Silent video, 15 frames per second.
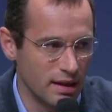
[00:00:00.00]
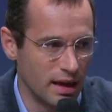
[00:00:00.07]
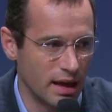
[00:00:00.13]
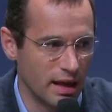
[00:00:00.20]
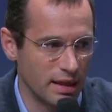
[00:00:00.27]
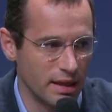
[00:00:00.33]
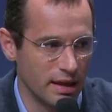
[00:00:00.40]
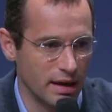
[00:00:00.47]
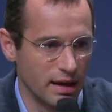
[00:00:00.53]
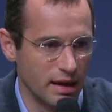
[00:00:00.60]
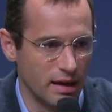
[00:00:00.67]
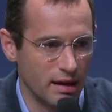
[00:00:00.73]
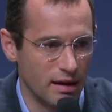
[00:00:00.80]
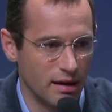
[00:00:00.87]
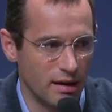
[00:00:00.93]
And
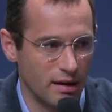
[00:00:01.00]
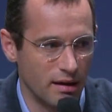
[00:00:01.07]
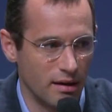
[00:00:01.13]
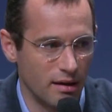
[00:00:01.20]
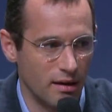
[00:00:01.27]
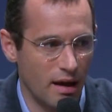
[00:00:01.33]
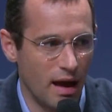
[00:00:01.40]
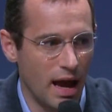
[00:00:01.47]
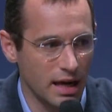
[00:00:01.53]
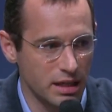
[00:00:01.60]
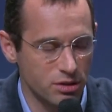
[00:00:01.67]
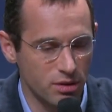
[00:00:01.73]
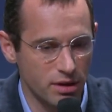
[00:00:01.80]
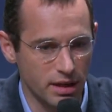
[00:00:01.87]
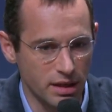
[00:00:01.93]

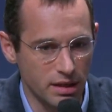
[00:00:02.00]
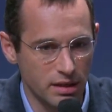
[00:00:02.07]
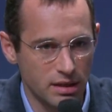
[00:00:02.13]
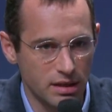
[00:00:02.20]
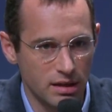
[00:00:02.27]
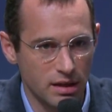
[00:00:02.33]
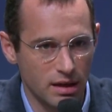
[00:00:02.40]
actually,